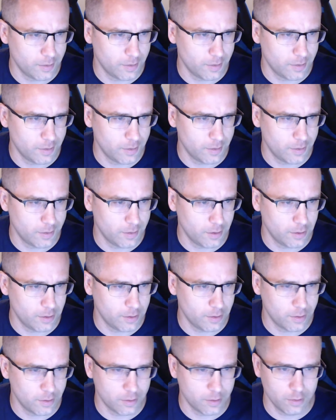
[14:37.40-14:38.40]
Oh, this is
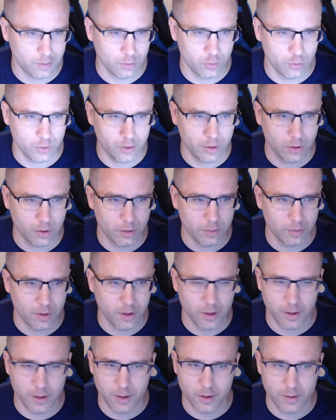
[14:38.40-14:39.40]
going to really hurt my
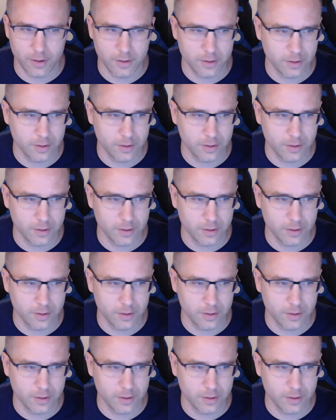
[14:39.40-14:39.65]
eyes.